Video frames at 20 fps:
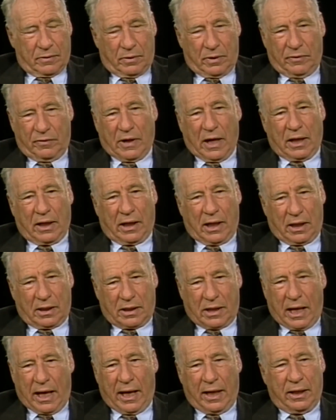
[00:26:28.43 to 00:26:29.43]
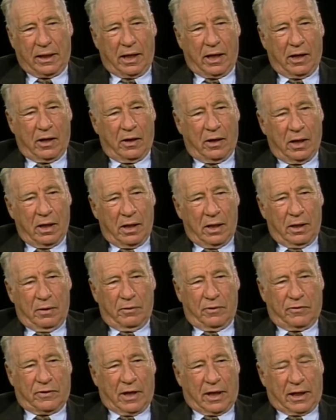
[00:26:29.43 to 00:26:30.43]
we've got to get canned air.
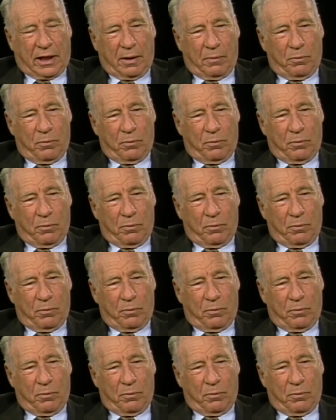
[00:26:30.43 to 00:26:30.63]
We've got